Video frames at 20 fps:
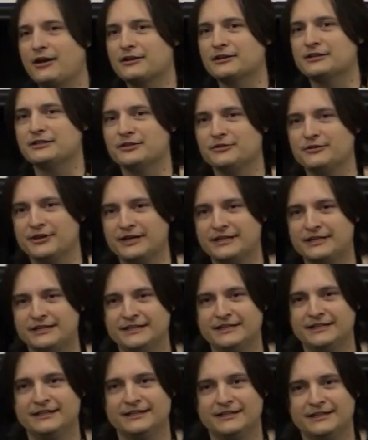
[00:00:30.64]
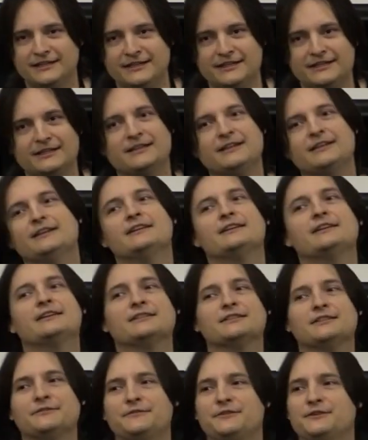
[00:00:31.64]
how to do it,
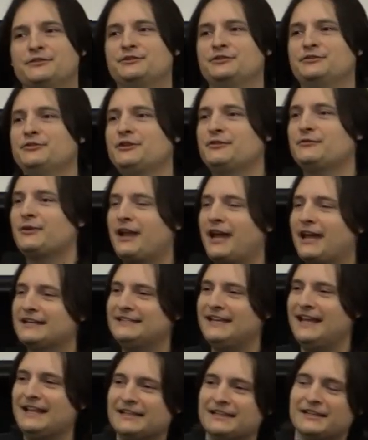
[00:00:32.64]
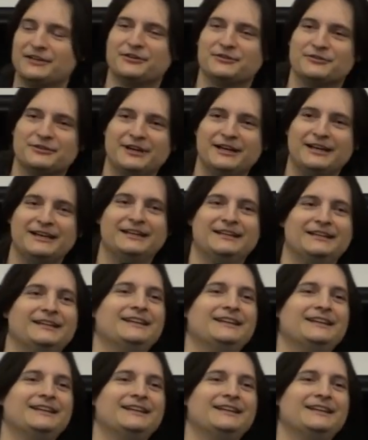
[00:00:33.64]
because if you're doing what I tell you,